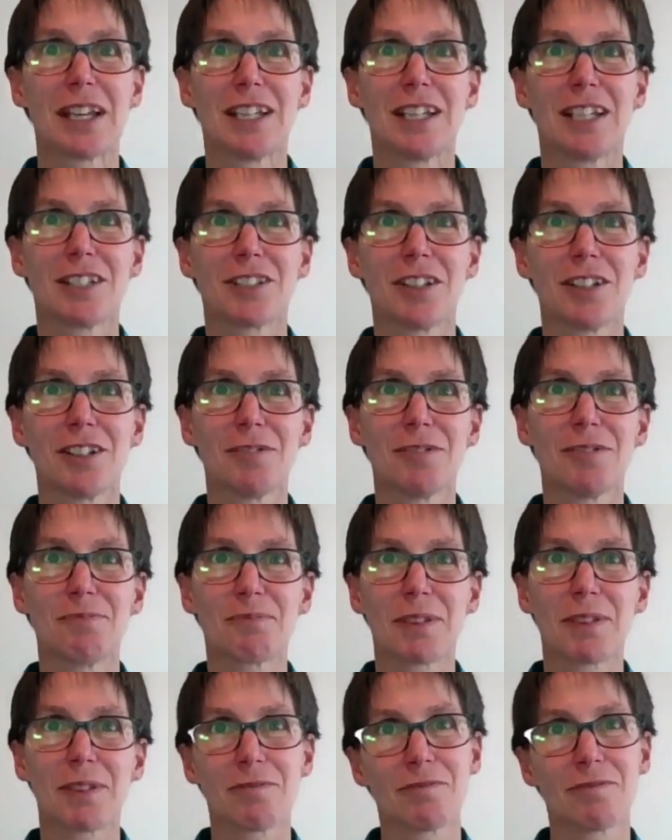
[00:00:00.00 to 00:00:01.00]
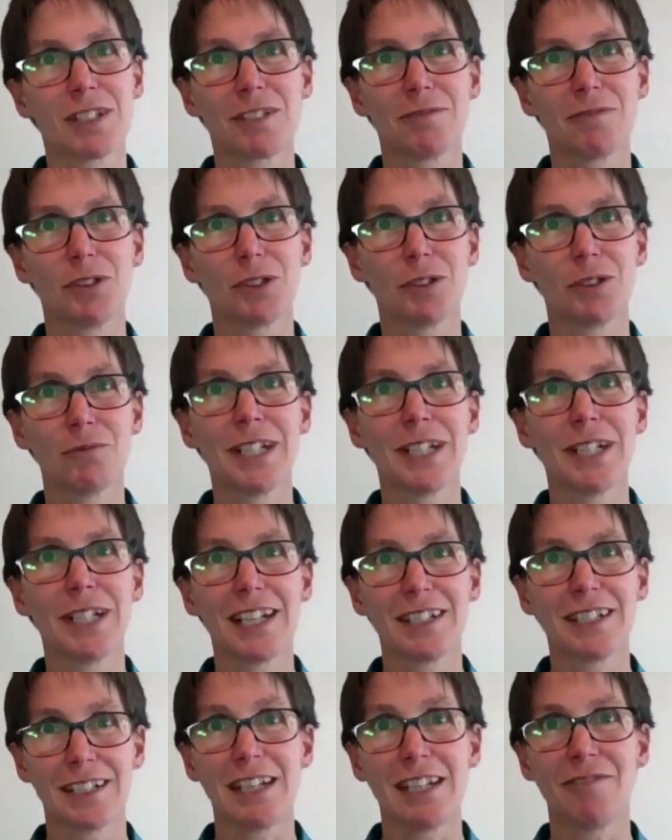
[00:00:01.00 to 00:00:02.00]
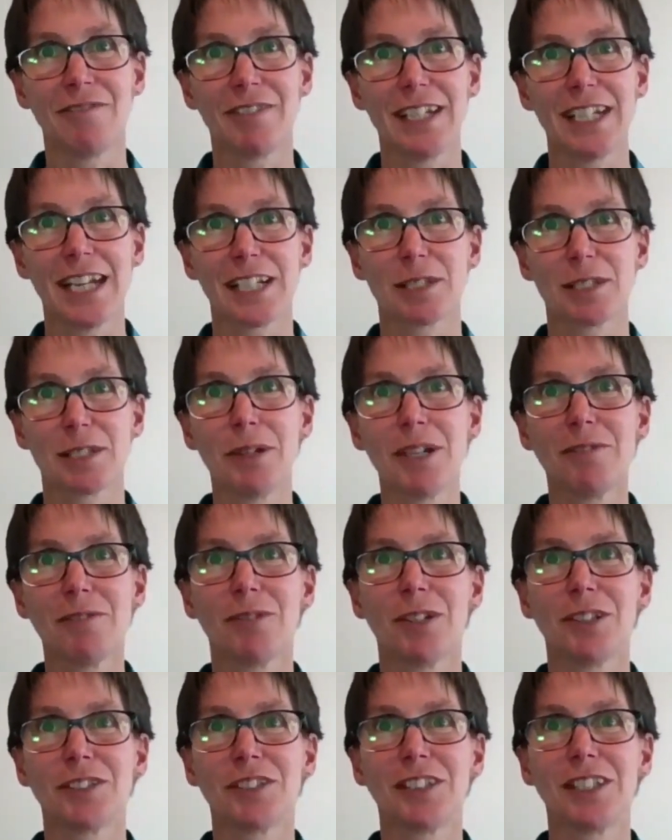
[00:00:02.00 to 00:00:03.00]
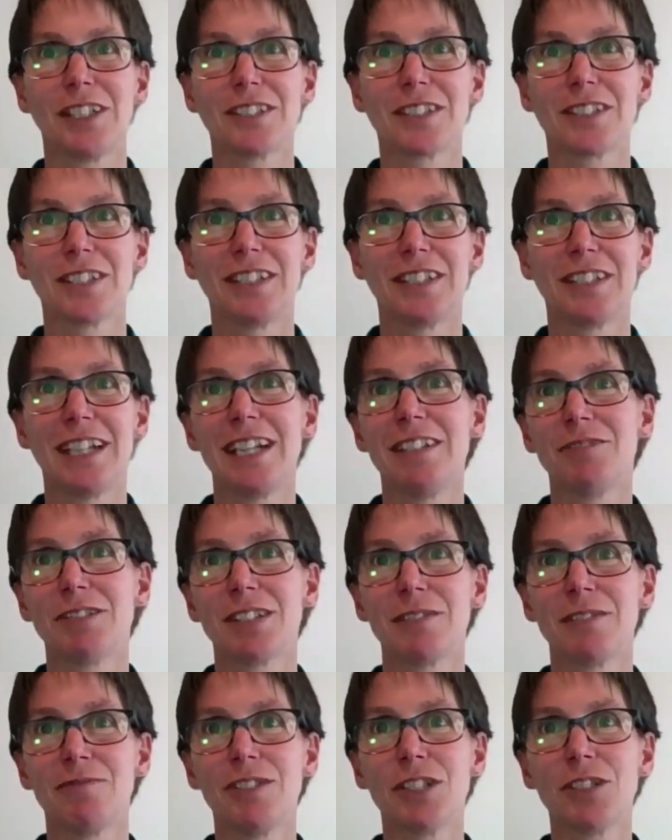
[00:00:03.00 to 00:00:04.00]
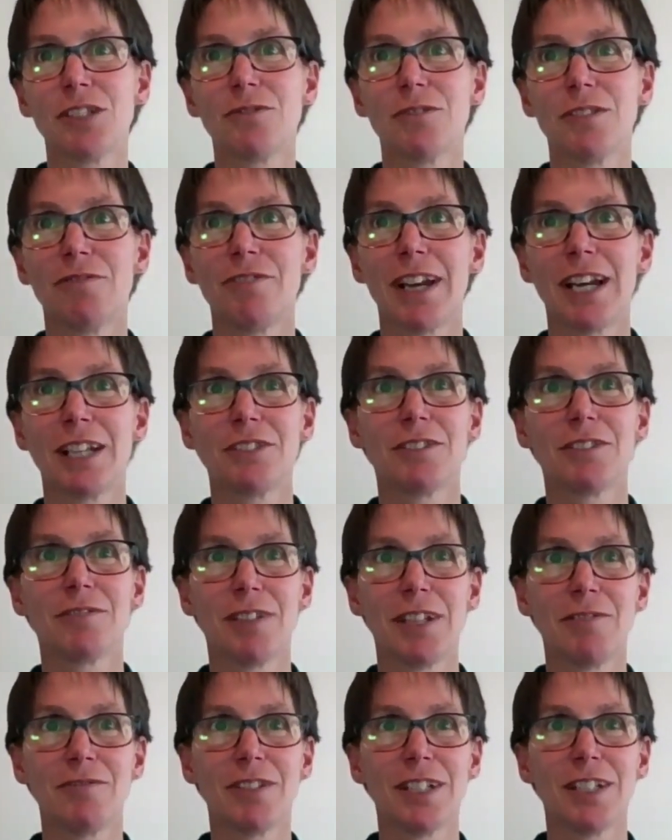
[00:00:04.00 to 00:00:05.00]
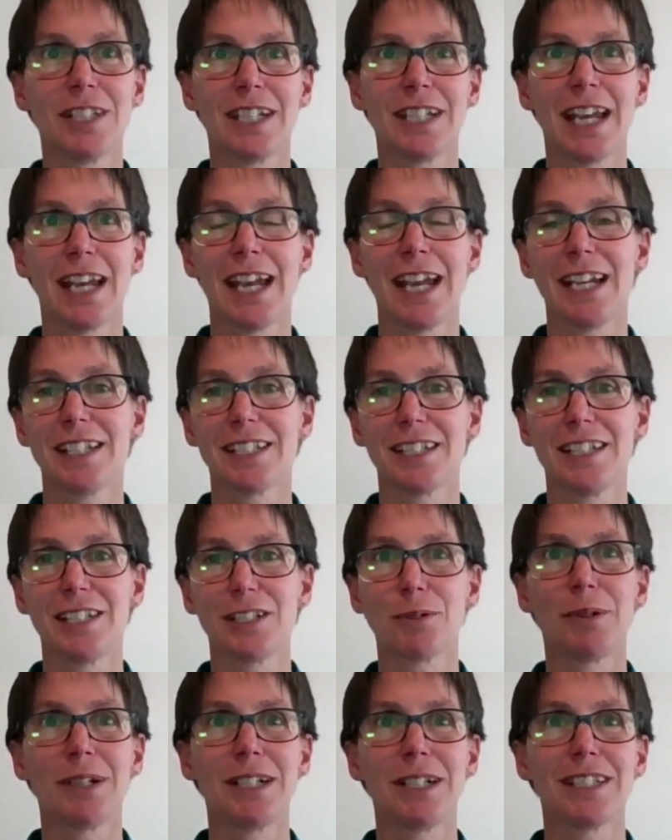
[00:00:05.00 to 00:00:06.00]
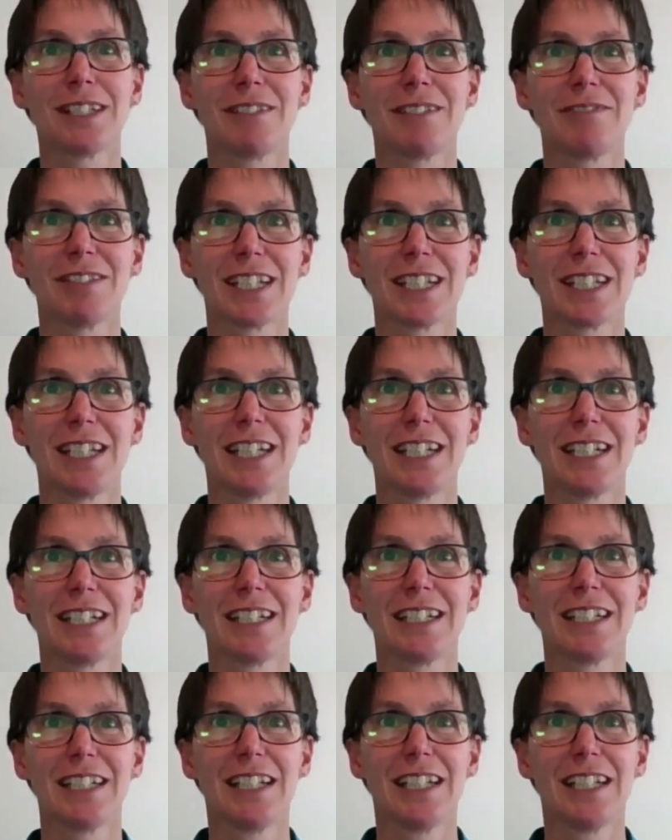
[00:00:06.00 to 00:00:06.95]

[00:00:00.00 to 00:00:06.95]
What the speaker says: So first of all, the renowned EV expert, Walter Larason, he was the visionary founder of EVs Enhanced in 2017.